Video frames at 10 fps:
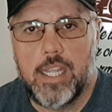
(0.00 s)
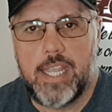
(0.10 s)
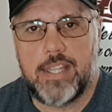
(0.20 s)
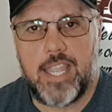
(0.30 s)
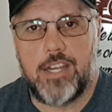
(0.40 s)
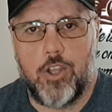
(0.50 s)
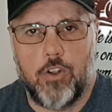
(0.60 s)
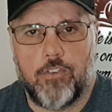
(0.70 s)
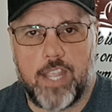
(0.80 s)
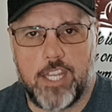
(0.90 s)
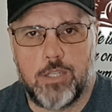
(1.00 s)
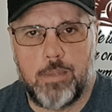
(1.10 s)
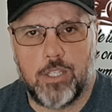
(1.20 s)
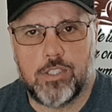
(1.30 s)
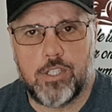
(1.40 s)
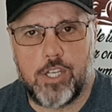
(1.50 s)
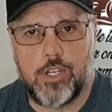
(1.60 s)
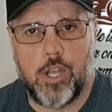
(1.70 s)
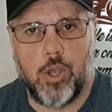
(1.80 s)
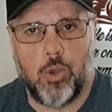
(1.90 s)
Hit that notification bell so
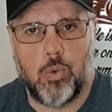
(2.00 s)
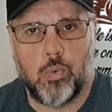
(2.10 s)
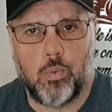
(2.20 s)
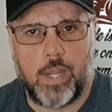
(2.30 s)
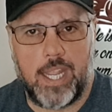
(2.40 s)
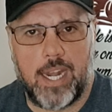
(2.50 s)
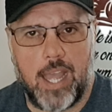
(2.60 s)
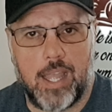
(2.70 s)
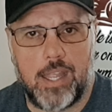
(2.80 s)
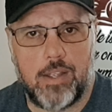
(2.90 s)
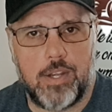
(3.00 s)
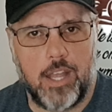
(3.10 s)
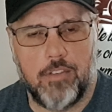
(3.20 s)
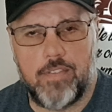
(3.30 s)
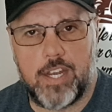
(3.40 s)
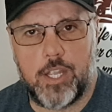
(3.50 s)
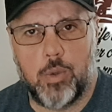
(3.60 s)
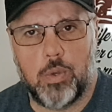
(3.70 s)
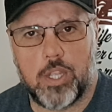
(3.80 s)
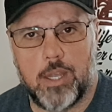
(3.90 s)
you know when another
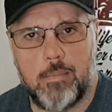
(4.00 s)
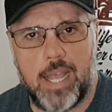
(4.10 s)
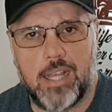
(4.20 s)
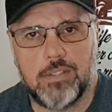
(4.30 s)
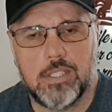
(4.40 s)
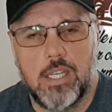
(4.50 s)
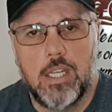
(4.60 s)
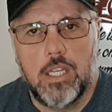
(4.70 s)
video will come out.